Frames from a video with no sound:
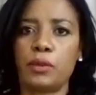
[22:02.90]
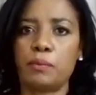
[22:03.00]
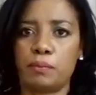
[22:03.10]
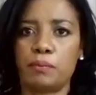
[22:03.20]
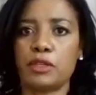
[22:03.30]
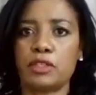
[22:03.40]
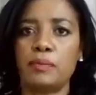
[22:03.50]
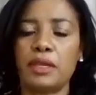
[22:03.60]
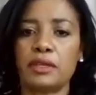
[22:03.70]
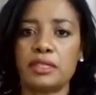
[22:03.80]
would
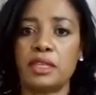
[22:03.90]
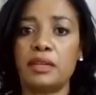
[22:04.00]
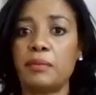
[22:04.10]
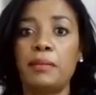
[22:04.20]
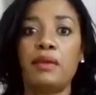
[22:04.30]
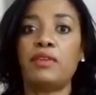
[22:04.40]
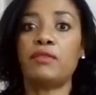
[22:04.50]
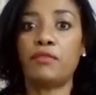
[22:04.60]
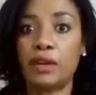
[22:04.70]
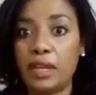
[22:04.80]
possibly consider maybe
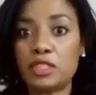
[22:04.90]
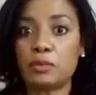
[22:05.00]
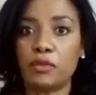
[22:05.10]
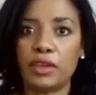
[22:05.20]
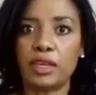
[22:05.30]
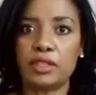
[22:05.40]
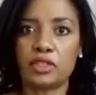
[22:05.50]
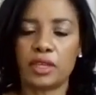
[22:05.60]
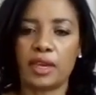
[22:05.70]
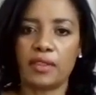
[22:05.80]
even friends moving in
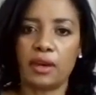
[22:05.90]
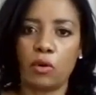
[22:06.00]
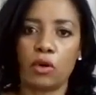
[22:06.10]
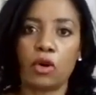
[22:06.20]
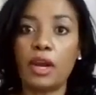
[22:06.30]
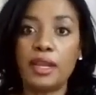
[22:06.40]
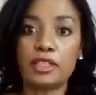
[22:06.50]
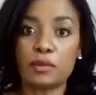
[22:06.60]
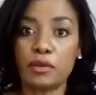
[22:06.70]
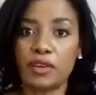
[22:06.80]
together or
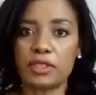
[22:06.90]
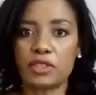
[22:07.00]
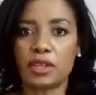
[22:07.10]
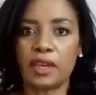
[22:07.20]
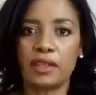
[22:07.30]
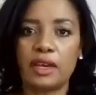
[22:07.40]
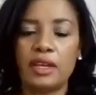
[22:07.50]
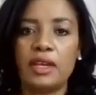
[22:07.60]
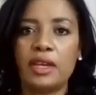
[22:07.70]
colleagues moving in together.